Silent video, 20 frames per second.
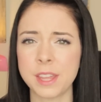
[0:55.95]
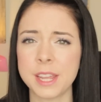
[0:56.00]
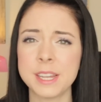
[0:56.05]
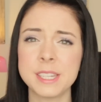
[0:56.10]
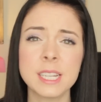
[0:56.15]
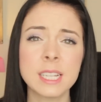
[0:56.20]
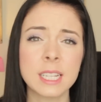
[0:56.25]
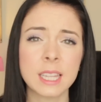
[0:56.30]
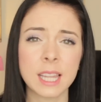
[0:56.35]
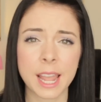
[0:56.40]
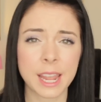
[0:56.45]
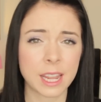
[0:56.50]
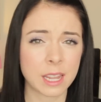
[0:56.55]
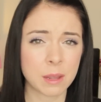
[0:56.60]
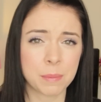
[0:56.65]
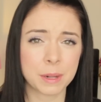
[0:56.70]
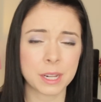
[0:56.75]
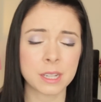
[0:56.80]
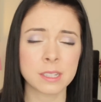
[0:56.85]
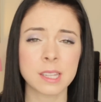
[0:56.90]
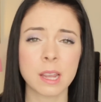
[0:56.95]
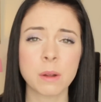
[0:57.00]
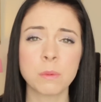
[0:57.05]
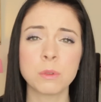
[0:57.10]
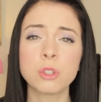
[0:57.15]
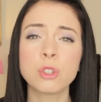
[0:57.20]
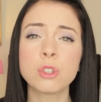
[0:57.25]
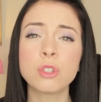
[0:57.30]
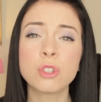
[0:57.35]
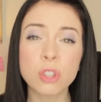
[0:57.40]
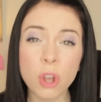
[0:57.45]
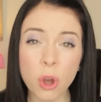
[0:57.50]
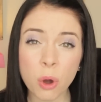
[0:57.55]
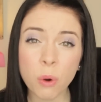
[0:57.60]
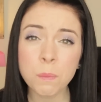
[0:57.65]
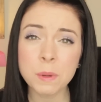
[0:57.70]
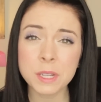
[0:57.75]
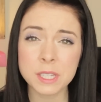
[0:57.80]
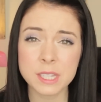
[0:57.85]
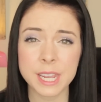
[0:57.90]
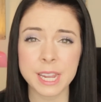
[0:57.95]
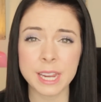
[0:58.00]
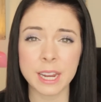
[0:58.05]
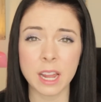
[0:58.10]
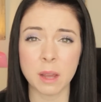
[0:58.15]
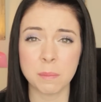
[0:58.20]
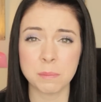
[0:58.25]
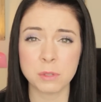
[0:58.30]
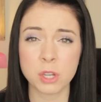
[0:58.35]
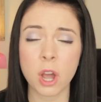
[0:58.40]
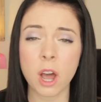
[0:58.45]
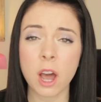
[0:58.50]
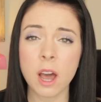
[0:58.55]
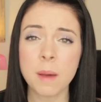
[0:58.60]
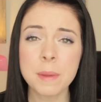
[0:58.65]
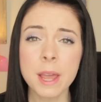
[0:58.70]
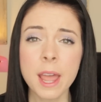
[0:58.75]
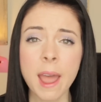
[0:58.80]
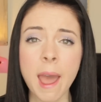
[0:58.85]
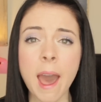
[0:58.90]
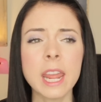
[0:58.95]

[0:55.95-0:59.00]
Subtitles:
I didn't like it because I was so petite up top.